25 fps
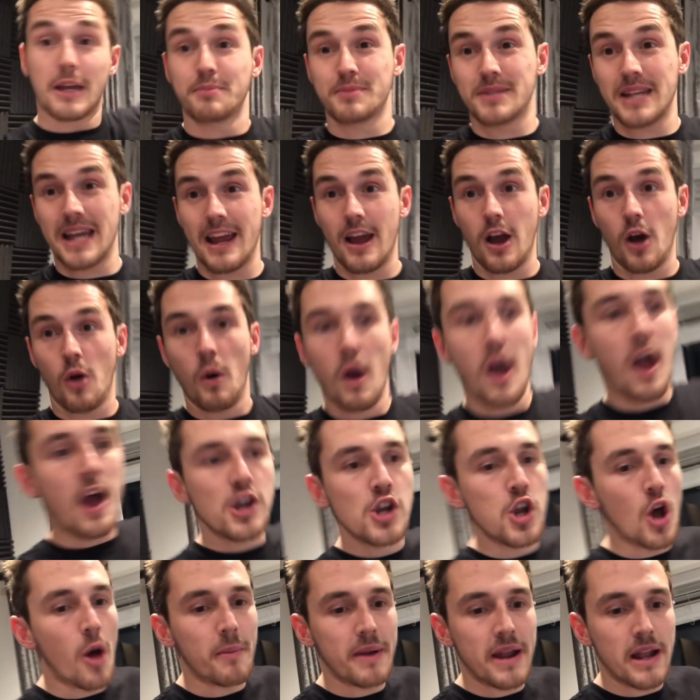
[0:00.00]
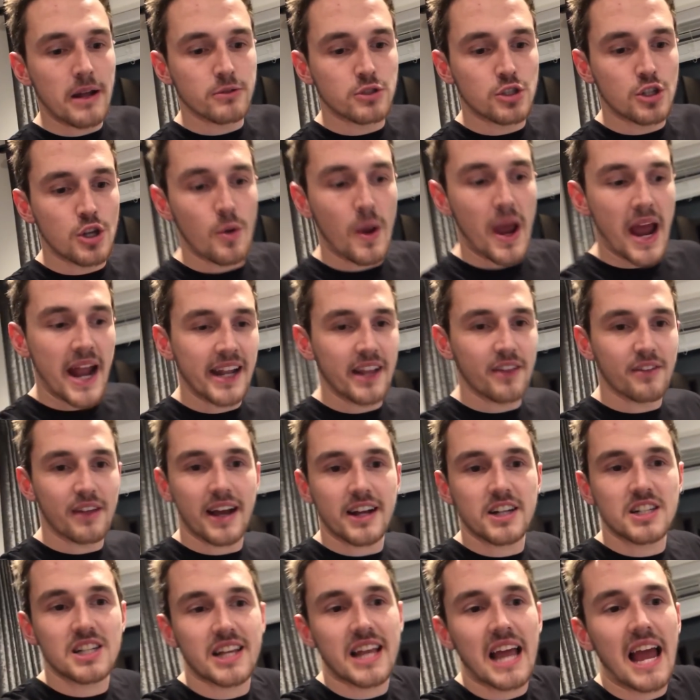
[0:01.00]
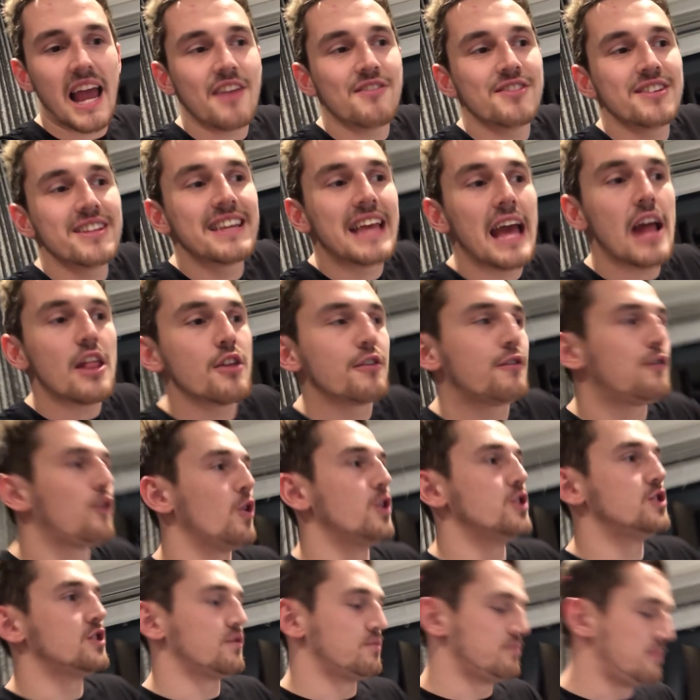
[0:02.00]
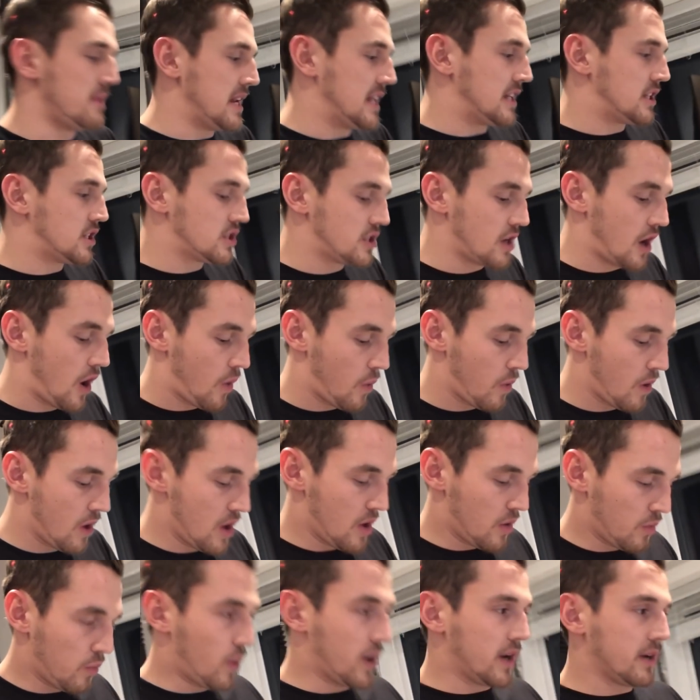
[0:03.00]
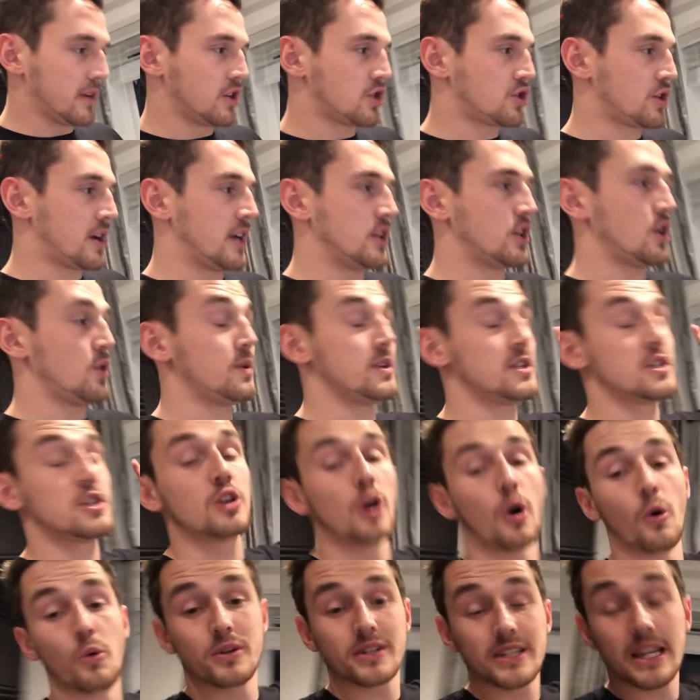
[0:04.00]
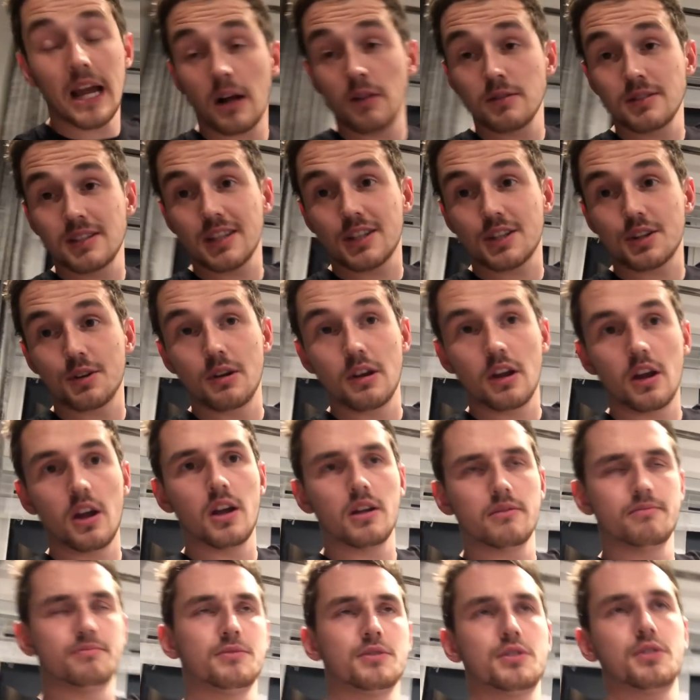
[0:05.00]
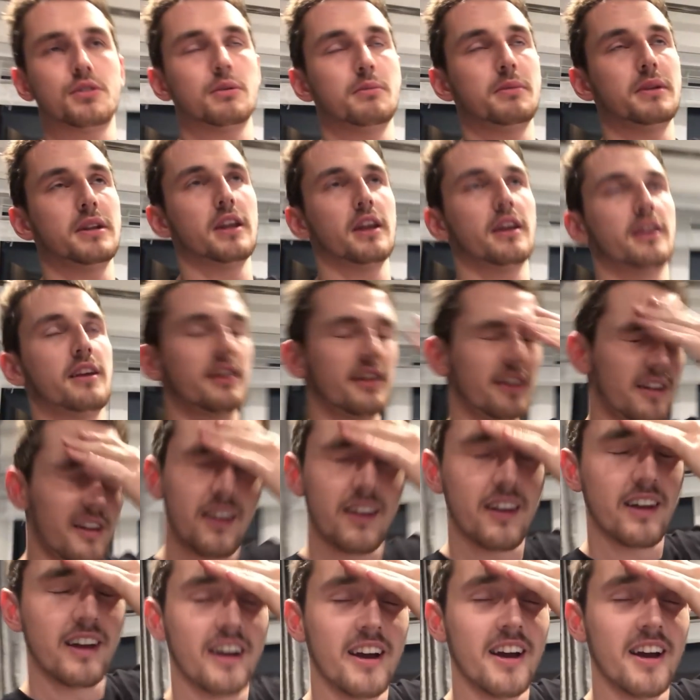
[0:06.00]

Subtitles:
like a potato, not been able to do any of that because I can't even get the footage off Mini. So what I'm going to try and do is go down to 3BD.